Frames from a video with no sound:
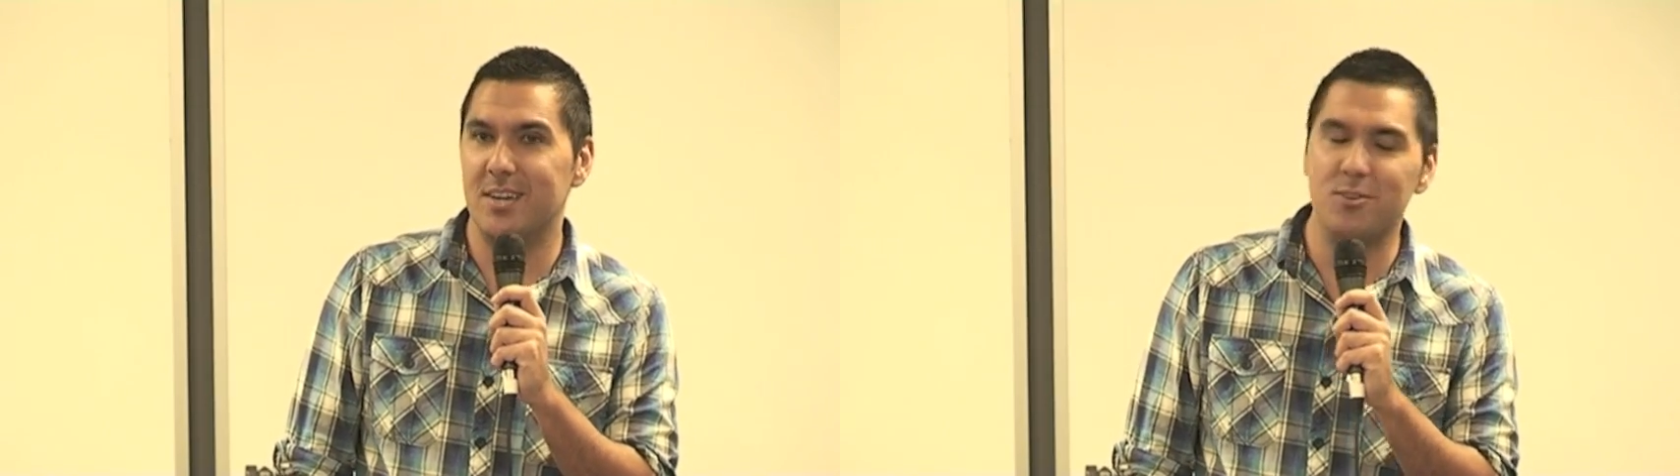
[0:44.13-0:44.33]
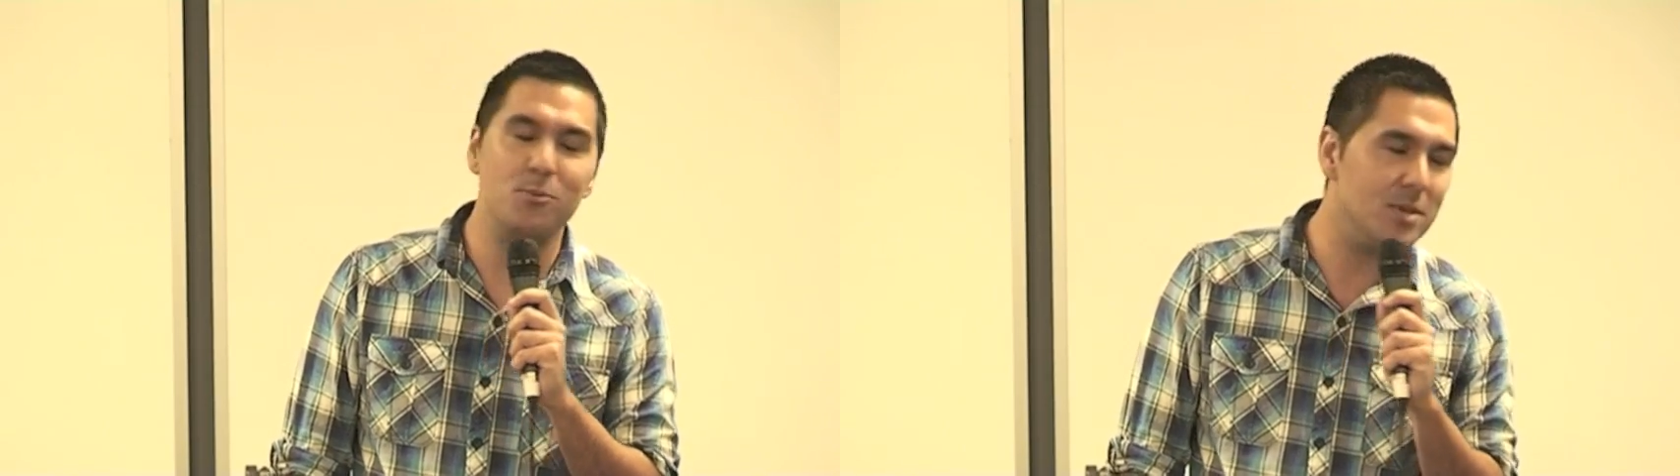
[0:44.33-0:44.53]

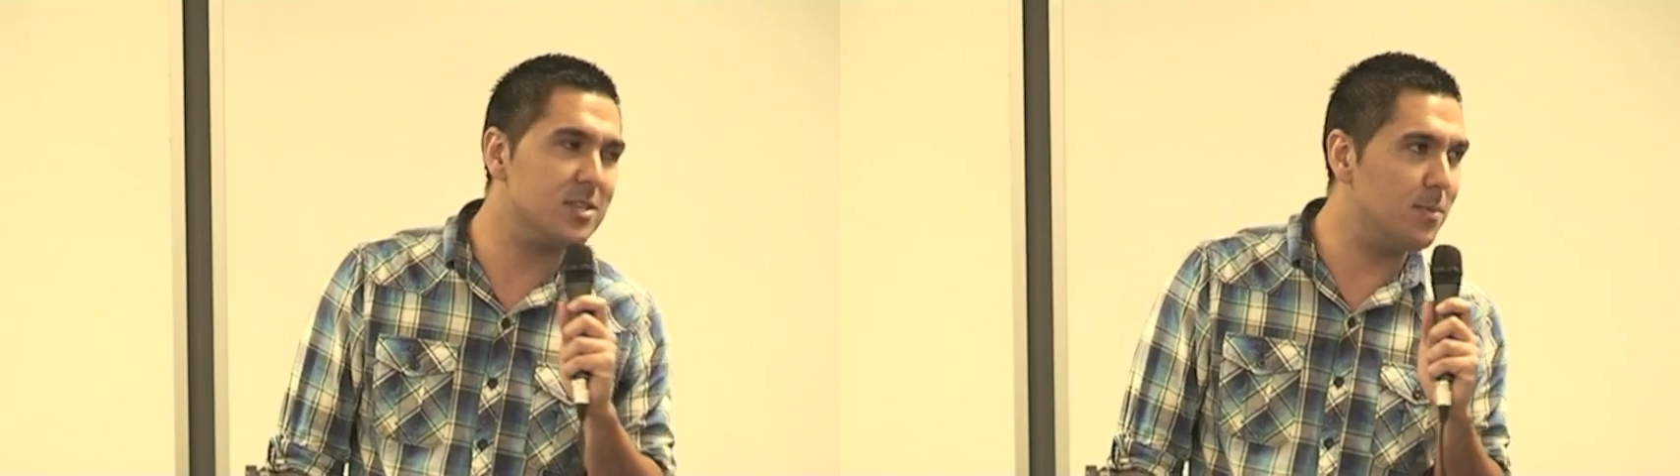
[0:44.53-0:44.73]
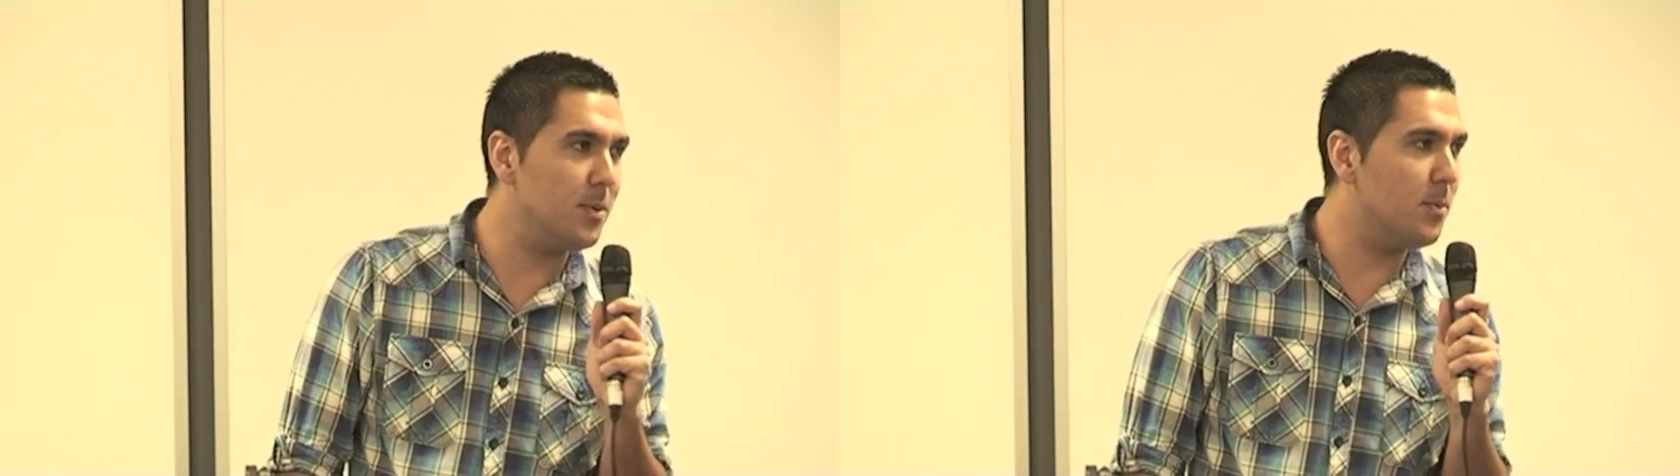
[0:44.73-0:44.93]
I do
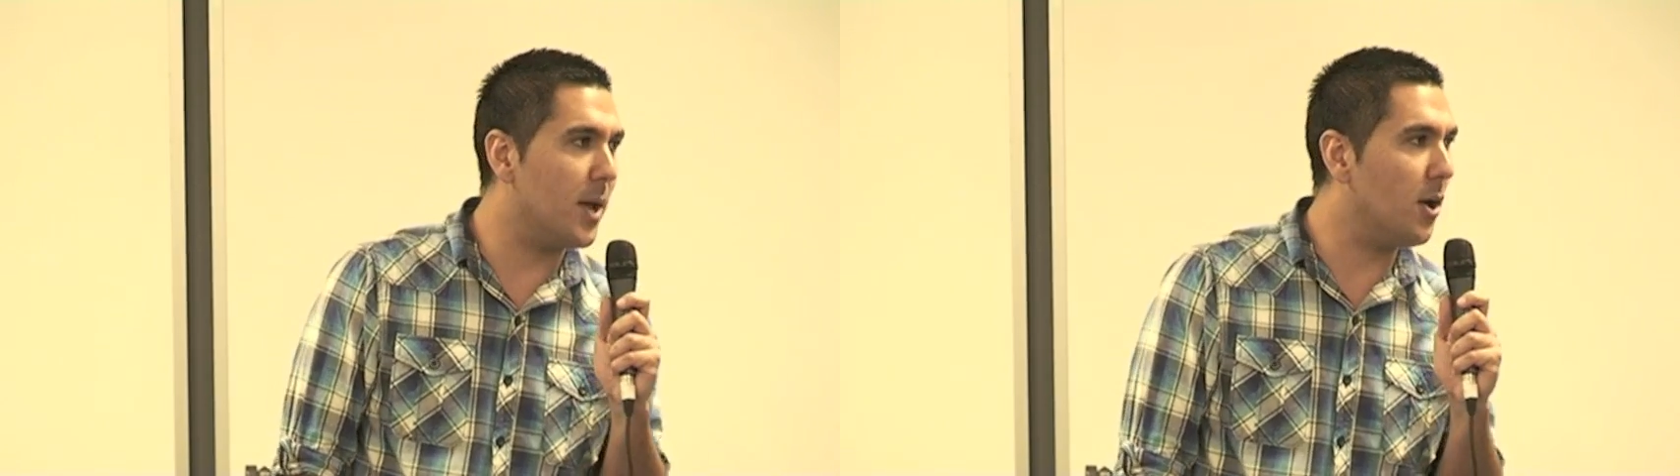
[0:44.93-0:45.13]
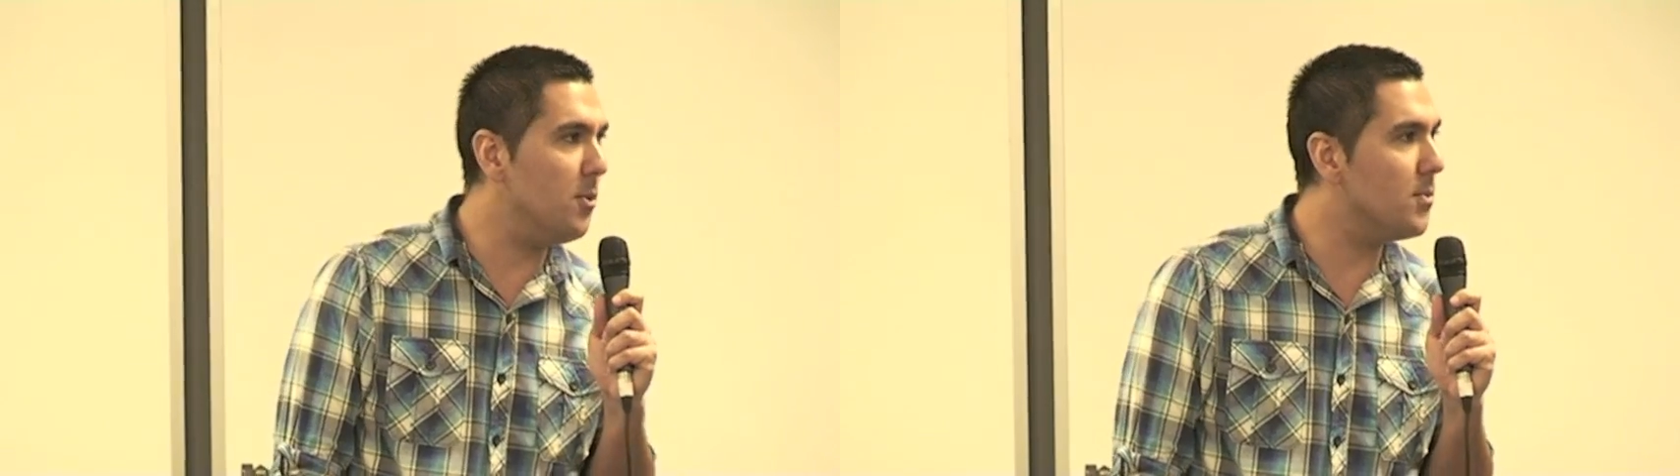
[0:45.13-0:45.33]
miss the people
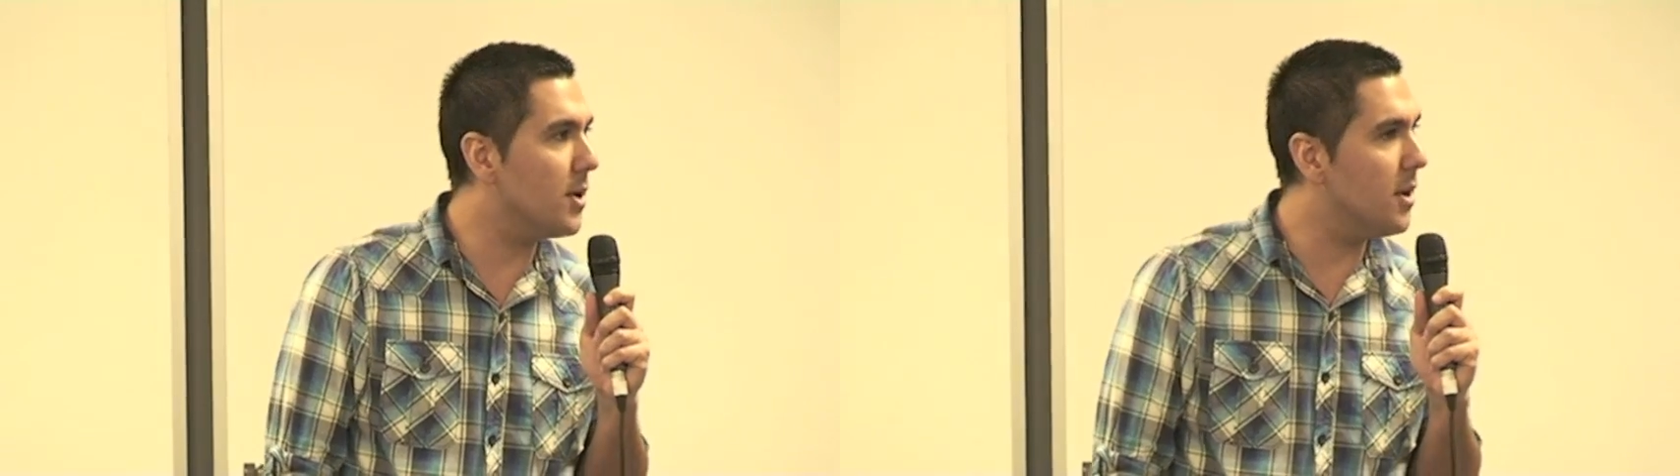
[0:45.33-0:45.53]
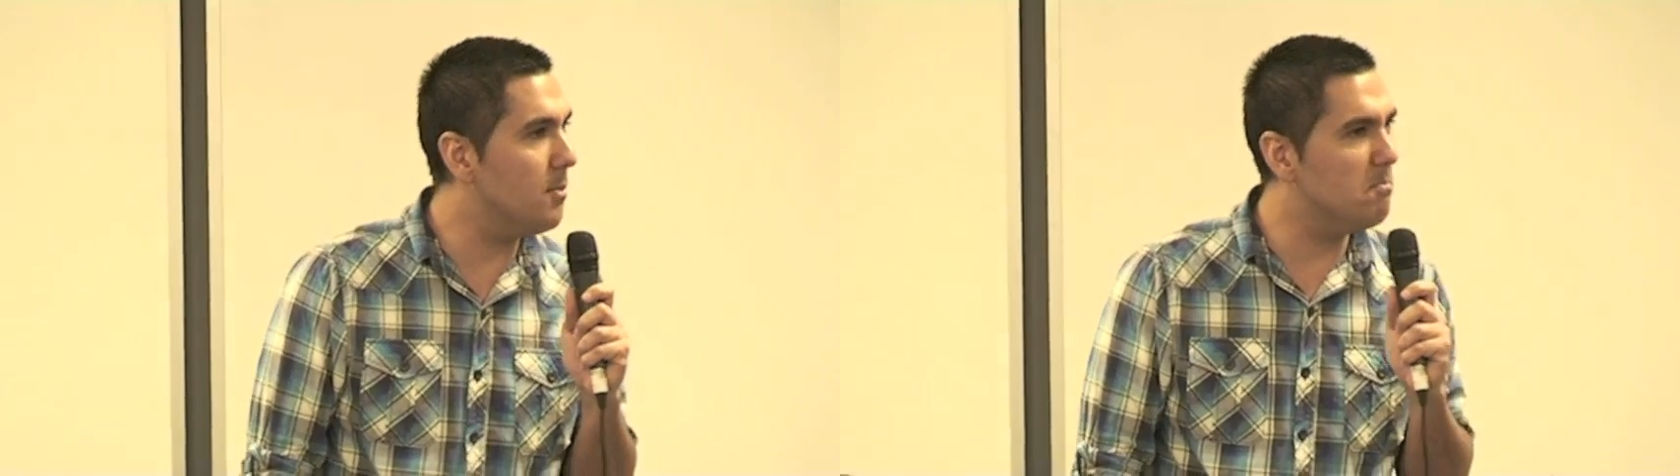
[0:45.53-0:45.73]
back home, but